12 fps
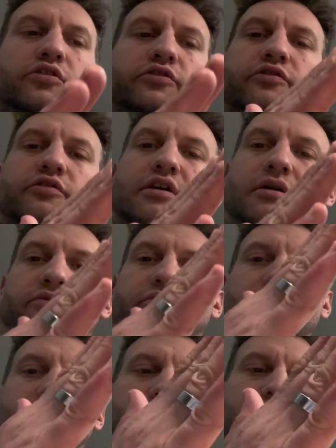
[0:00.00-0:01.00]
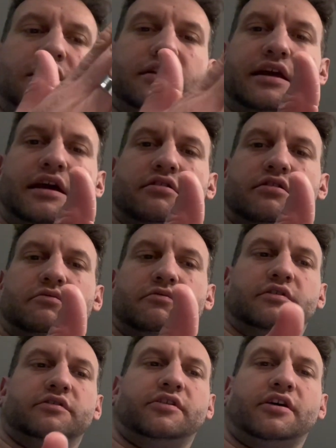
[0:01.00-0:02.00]
So it comes like down on
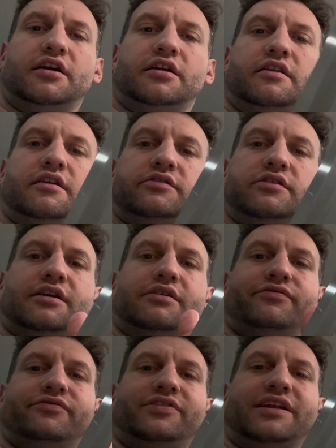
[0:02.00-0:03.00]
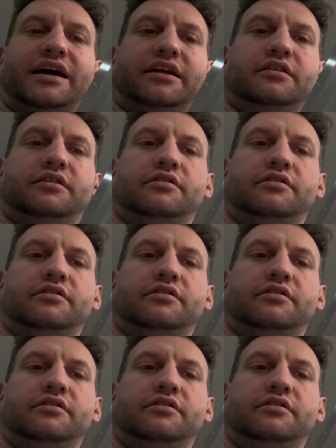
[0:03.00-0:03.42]
one side and then it's like flat